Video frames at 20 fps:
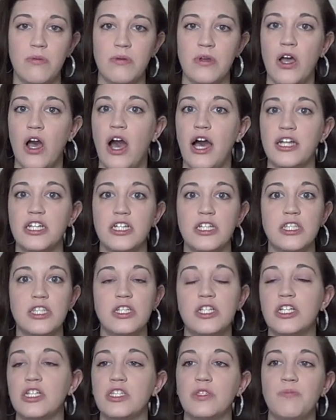gosh, it's
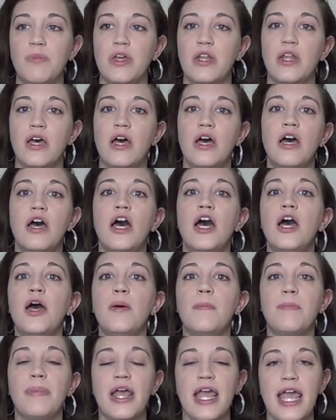just been
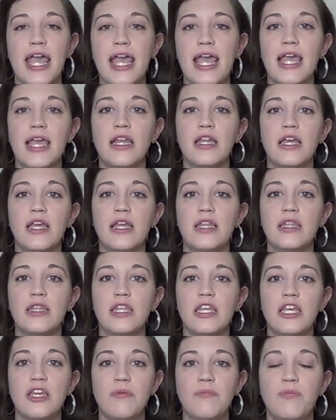pain in
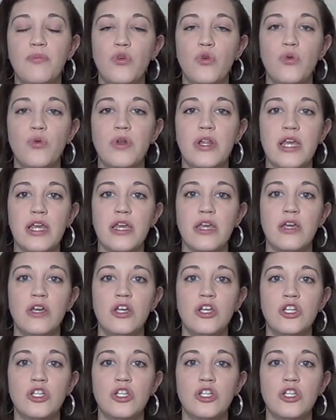the booty.